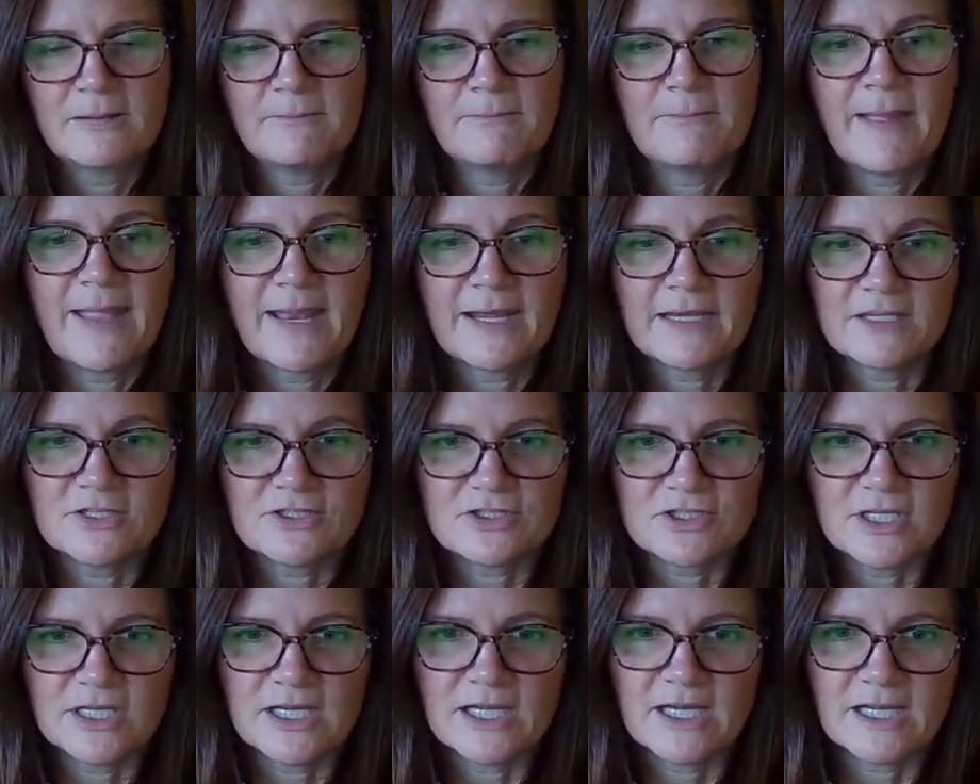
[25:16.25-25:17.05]

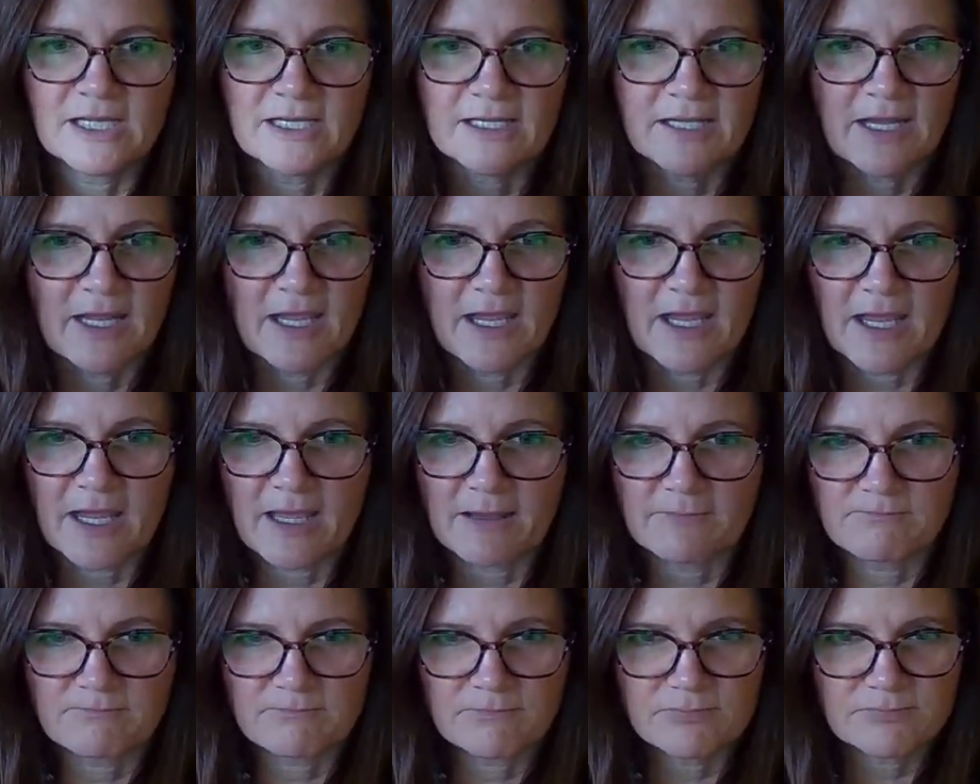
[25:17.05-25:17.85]
managing
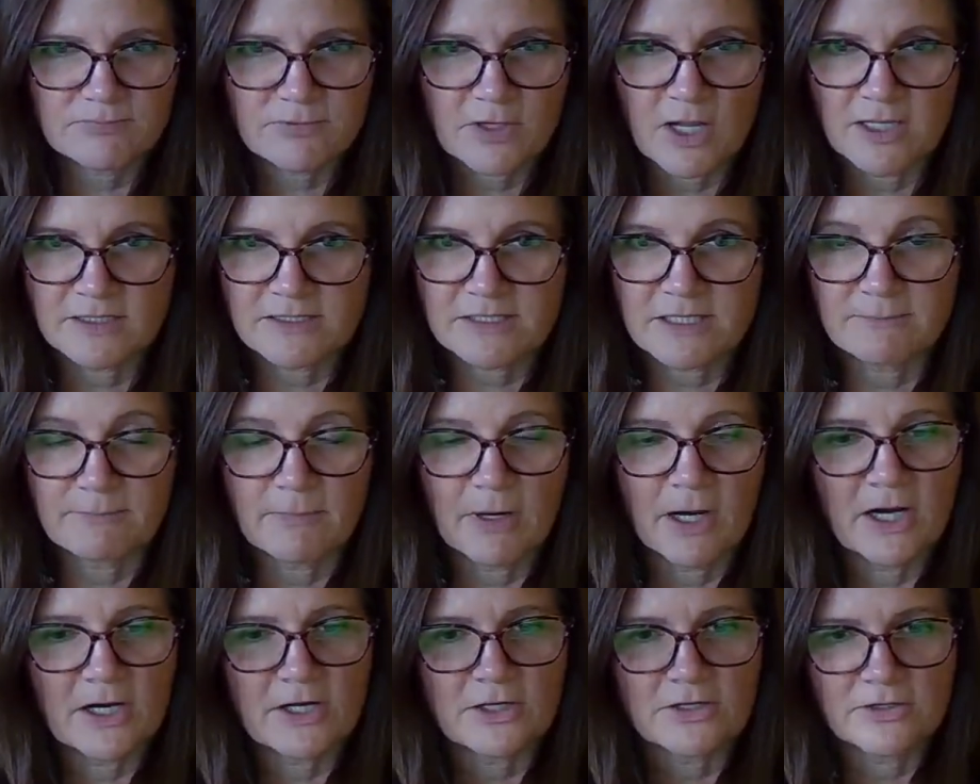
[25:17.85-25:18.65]
a content
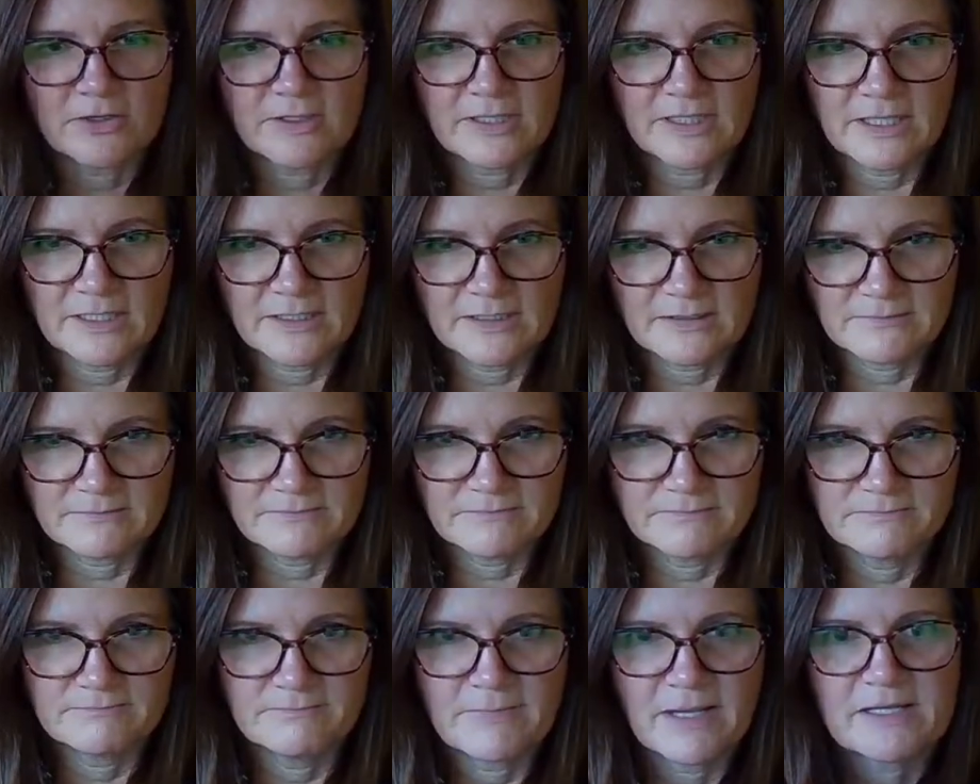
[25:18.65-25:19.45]
marketer in
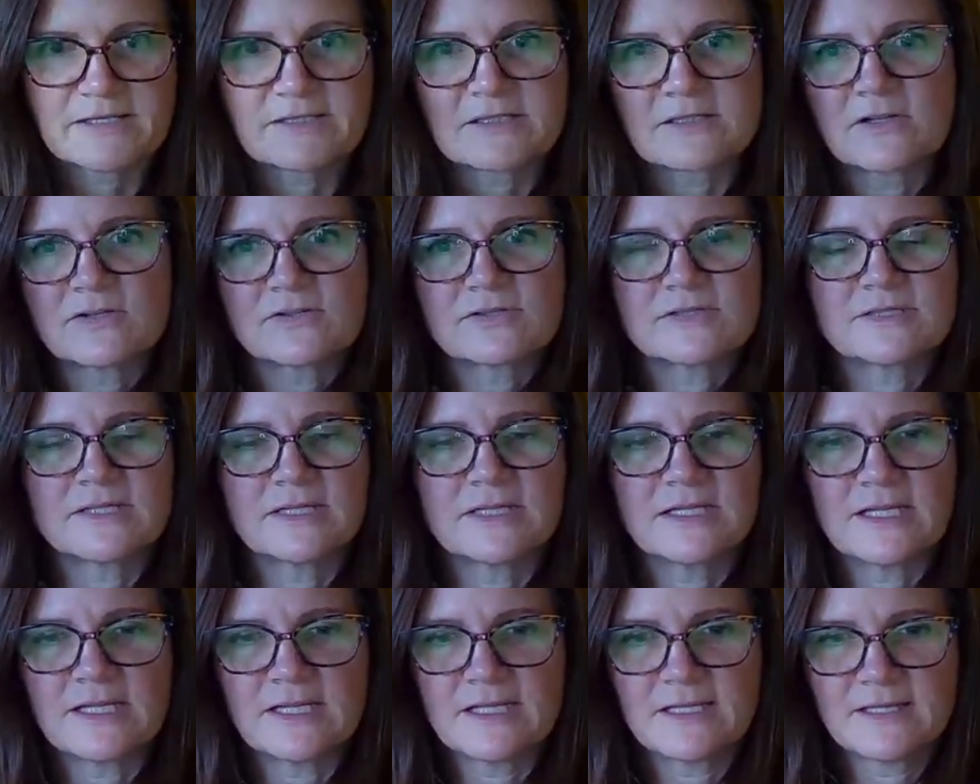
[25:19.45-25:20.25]
Mexico
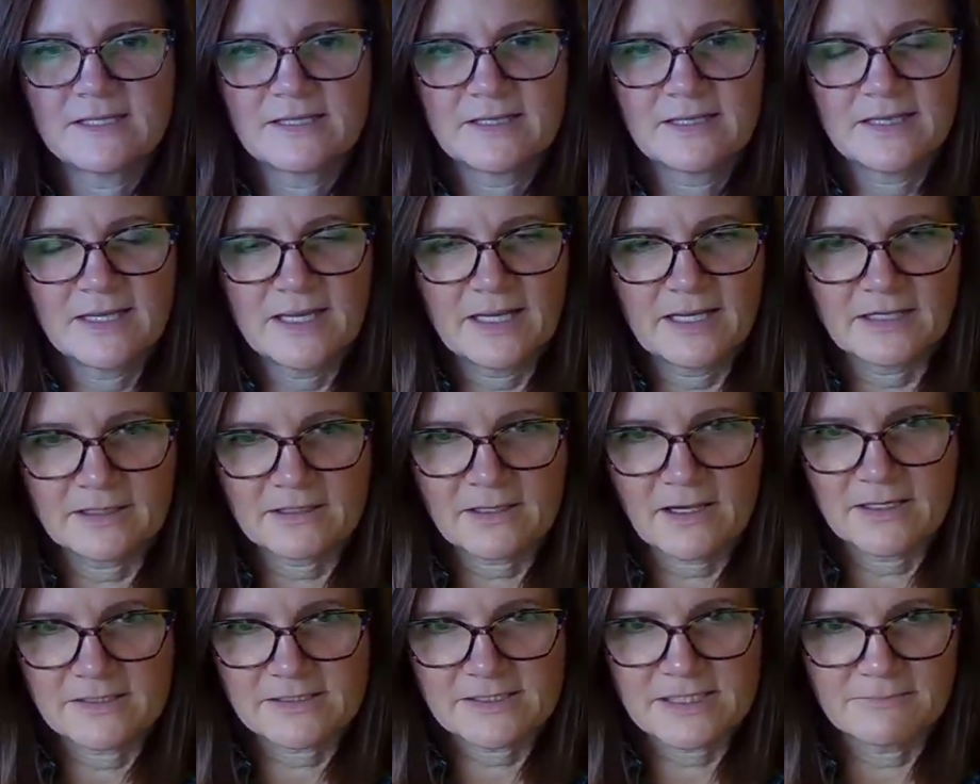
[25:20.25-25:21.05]
City and a
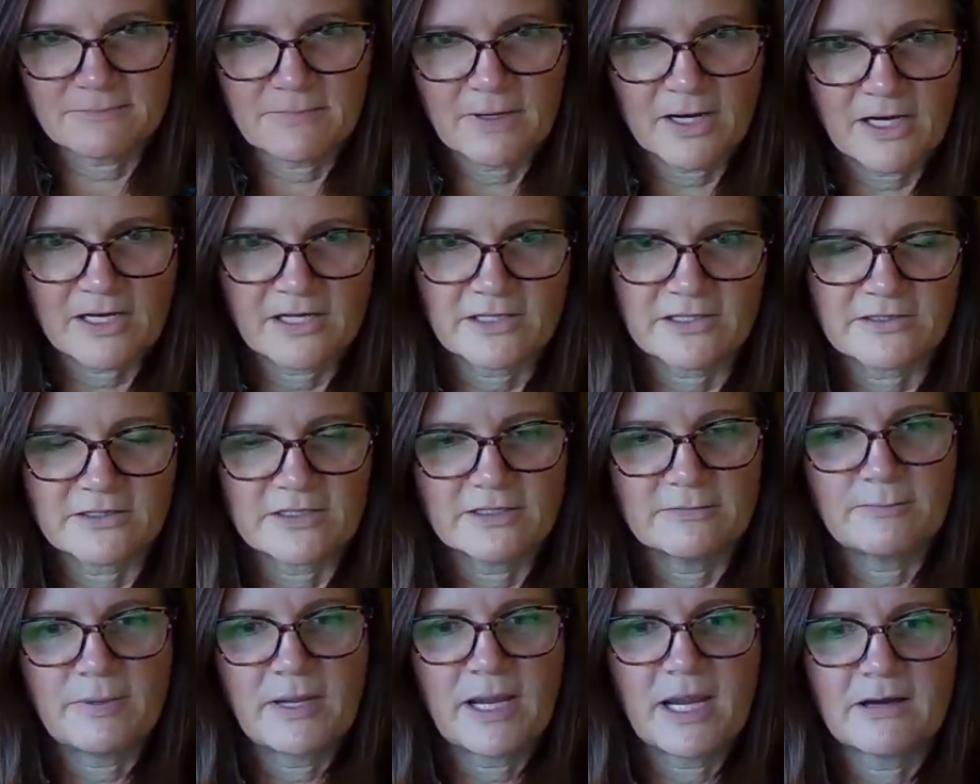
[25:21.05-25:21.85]
content
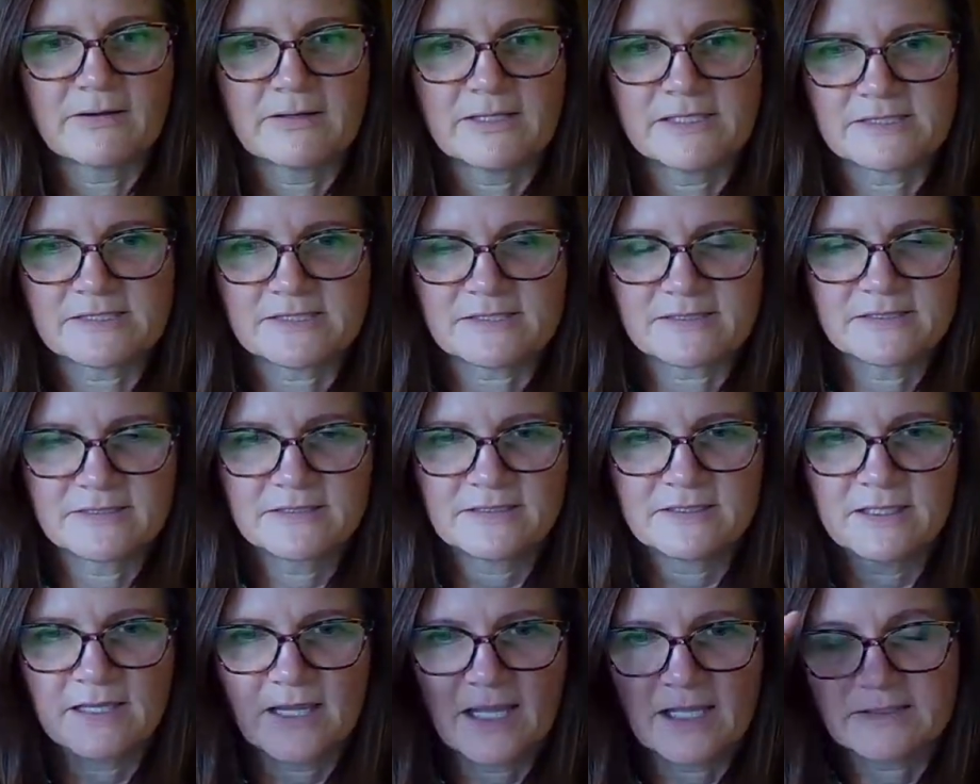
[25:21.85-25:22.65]
marketer in Paris,
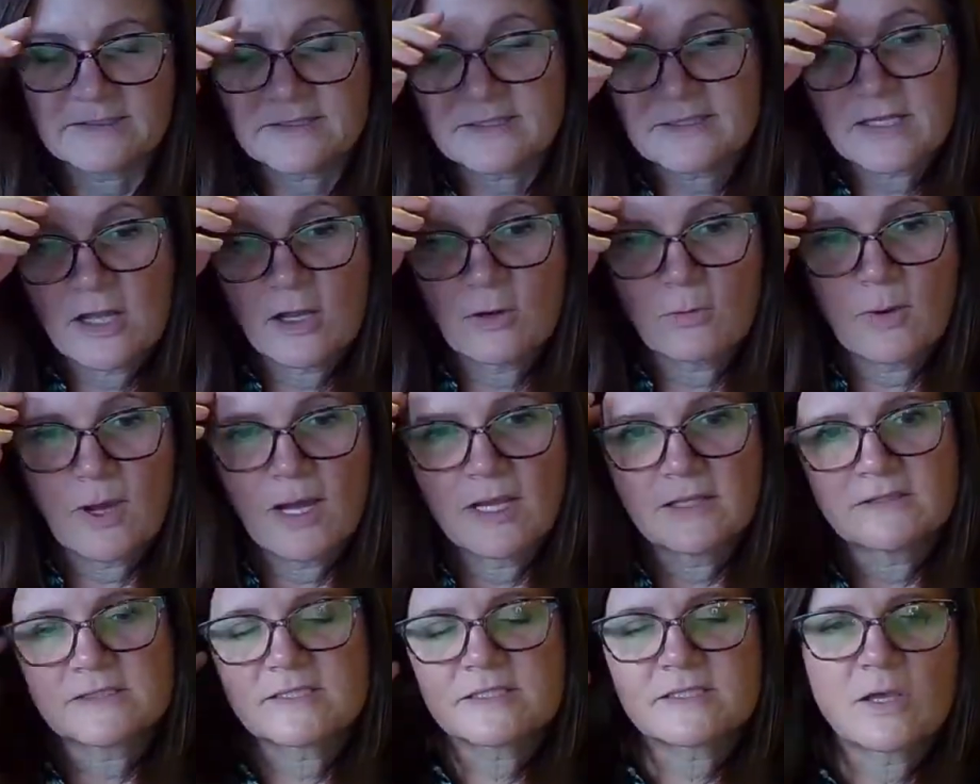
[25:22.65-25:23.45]
and so
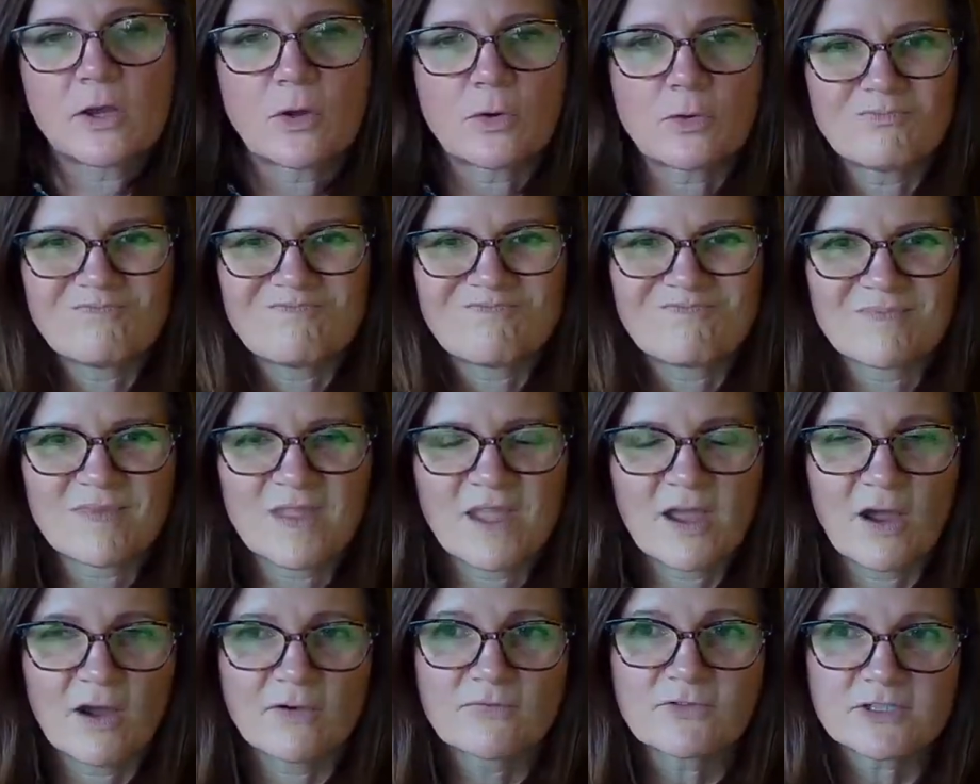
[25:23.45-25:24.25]
on. So
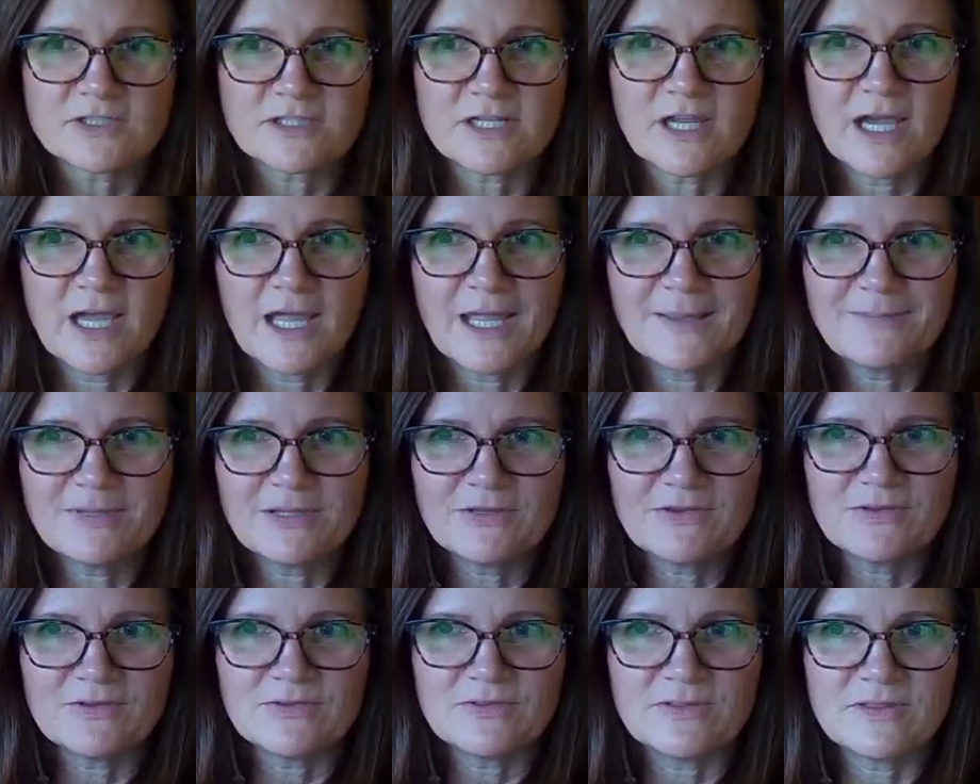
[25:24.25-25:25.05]
over time,